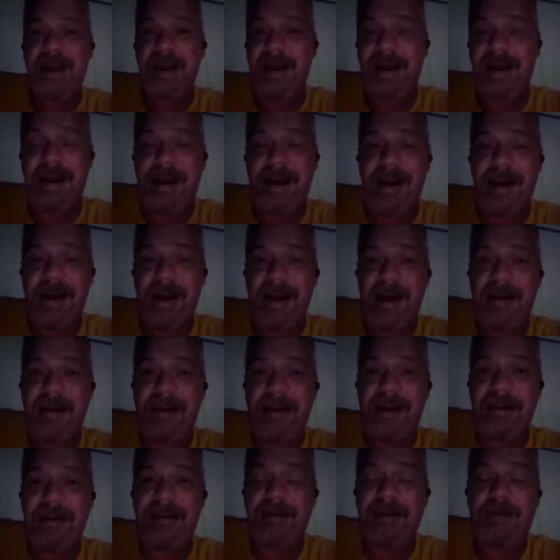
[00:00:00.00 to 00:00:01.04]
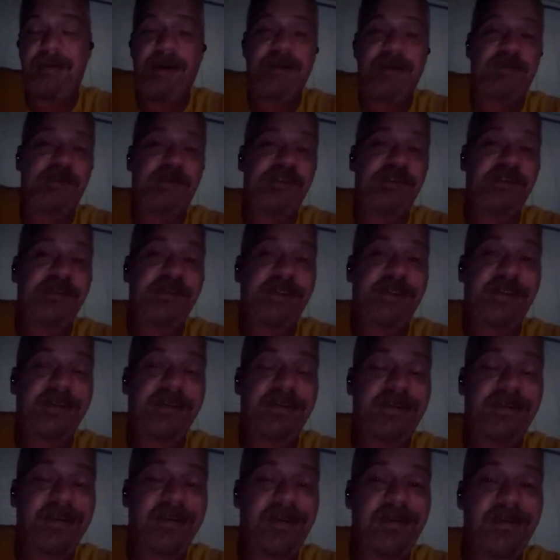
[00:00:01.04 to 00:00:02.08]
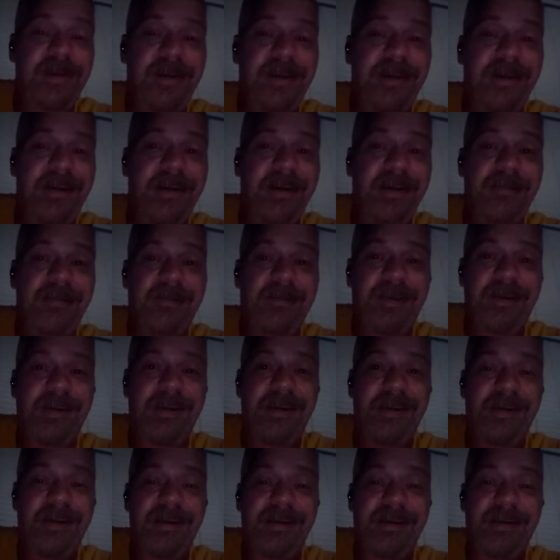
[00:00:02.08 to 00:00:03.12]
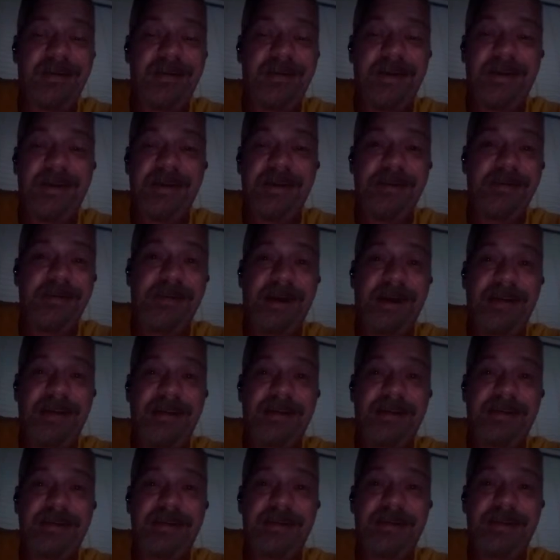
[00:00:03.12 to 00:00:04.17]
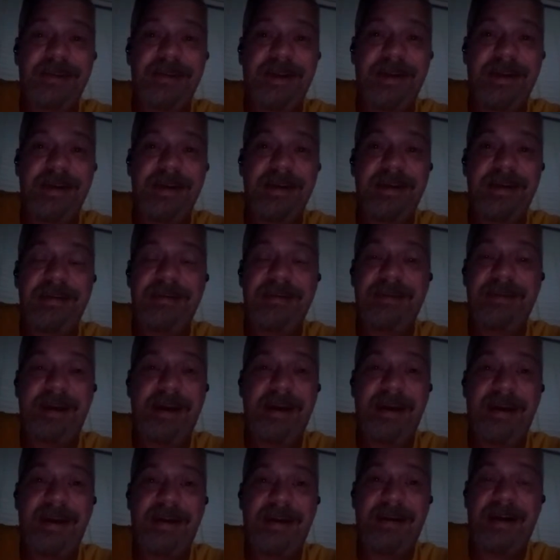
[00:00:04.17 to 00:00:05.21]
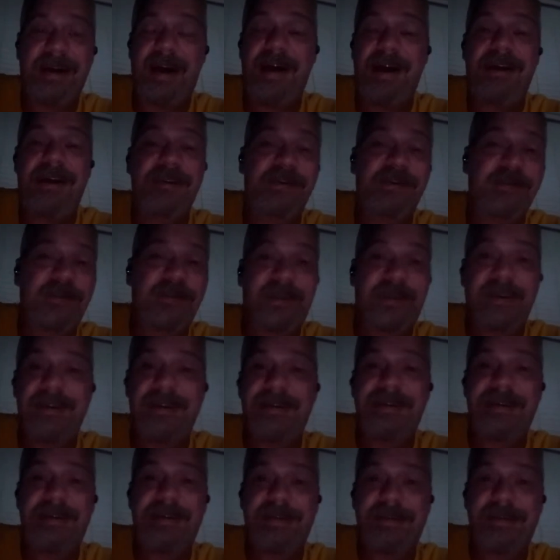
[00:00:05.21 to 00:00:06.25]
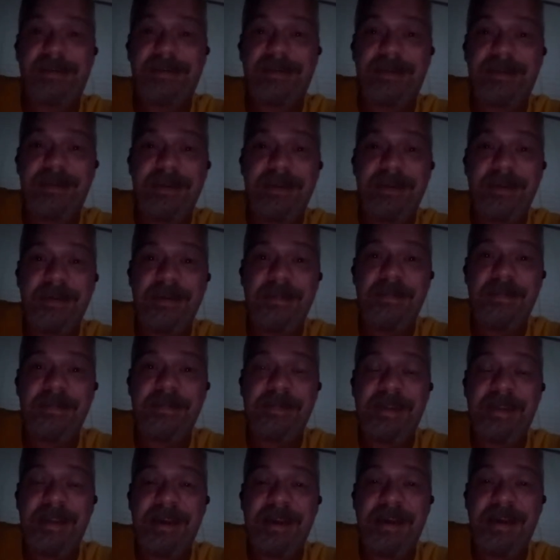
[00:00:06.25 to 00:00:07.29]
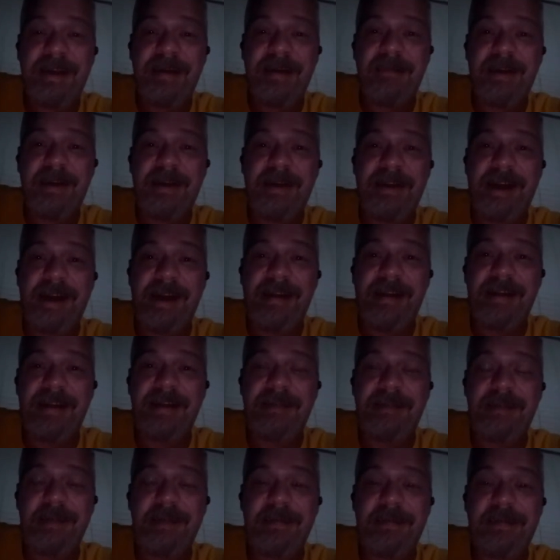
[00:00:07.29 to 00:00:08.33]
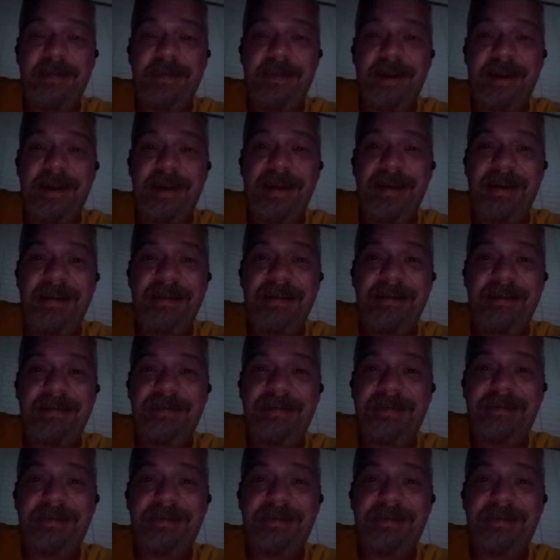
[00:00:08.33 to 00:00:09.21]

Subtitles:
and I like to watch what you do. So I mean, it is what it is. I mean, you like to do your thing, and I enjoy it. So I mean, a lot of these people, I